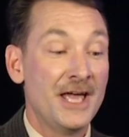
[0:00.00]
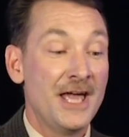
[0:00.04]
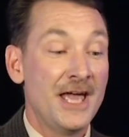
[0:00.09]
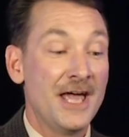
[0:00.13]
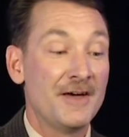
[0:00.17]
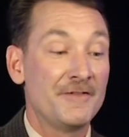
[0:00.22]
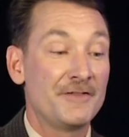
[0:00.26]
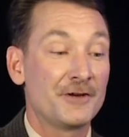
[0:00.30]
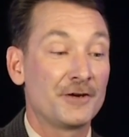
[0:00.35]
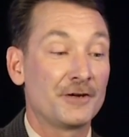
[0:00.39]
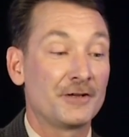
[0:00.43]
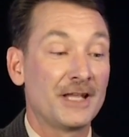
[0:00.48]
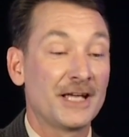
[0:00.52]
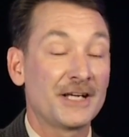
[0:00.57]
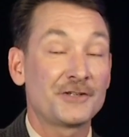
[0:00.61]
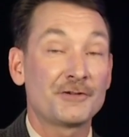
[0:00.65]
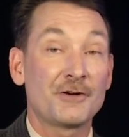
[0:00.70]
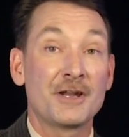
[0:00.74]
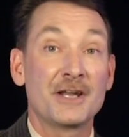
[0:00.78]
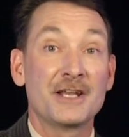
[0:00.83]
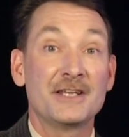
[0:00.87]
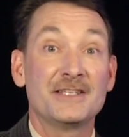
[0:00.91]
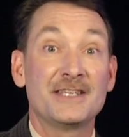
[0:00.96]
have their
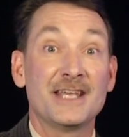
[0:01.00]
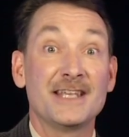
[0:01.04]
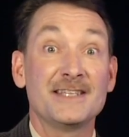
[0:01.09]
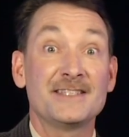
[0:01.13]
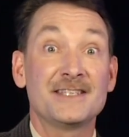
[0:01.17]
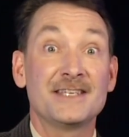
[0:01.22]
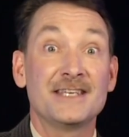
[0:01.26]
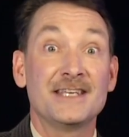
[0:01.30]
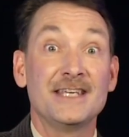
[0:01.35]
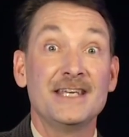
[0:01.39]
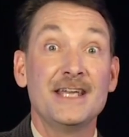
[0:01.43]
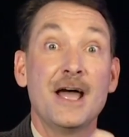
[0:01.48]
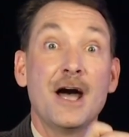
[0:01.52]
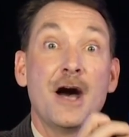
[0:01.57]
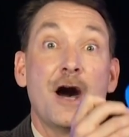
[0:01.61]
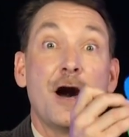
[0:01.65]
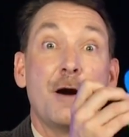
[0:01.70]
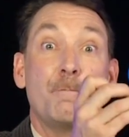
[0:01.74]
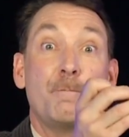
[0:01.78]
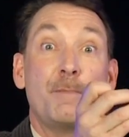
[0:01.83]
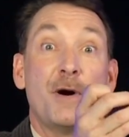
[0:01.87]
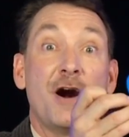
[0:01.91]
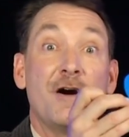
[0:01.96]
electron density
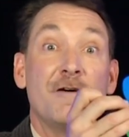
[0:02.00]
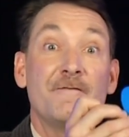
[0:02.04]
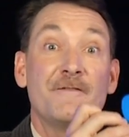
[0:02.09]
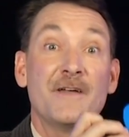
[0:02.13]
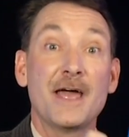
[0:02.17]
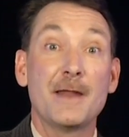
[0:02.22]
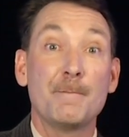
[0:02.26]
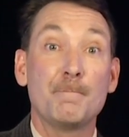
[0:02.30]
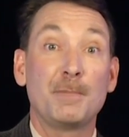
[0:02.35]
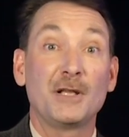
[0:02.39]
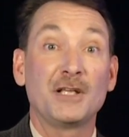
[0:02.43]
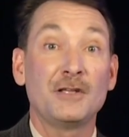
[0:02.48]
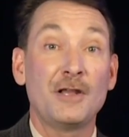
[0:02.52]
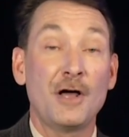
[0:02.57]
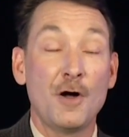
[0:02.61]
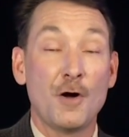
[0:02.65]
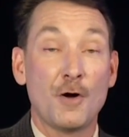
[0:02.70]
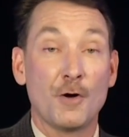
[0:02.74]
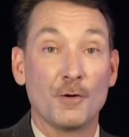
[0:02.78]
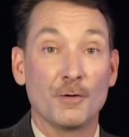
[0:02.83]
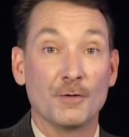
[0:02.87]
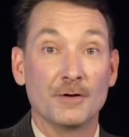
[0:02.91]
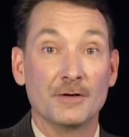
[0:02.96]
above and
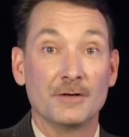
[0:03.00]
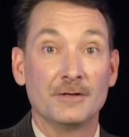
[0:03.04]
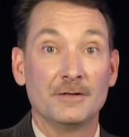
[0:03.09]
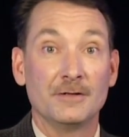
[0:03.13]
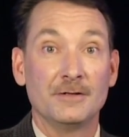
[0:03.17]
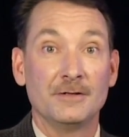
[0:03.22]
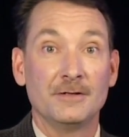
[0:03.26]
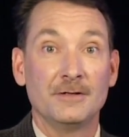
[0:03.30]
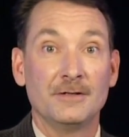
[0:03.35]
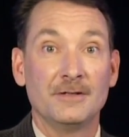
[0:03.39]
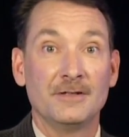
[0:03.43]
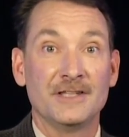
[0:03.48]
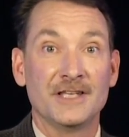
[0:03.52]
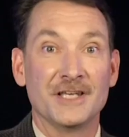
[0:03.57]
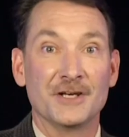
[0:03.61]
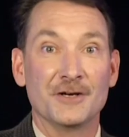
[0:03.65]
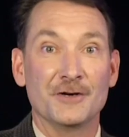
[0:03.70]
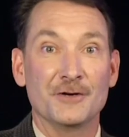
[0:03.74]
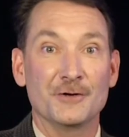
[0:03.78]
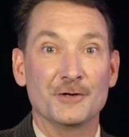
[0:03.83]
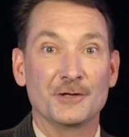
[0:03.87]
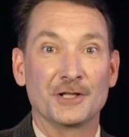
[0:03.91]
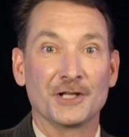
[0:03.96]
below the
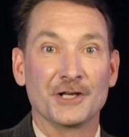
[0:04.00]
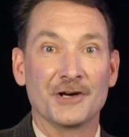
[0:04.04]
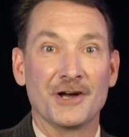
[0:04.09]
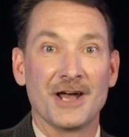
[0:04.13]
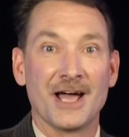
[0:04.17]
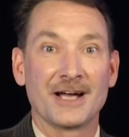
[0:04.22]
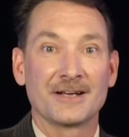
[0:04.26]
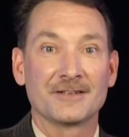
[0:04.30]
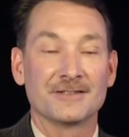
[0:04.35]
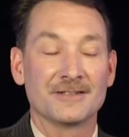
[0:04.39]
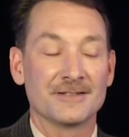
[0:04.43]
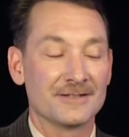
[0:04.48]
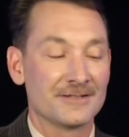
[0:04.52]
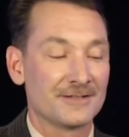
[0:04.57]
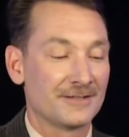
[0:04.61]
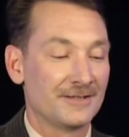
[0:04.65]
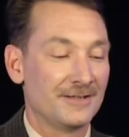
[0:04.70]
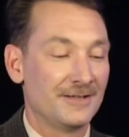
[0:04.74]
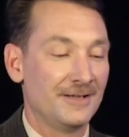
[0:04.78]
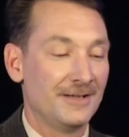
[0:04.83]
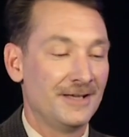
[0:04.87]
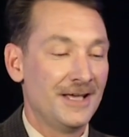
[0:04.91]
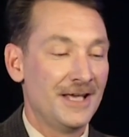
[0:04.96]
internuclear axis.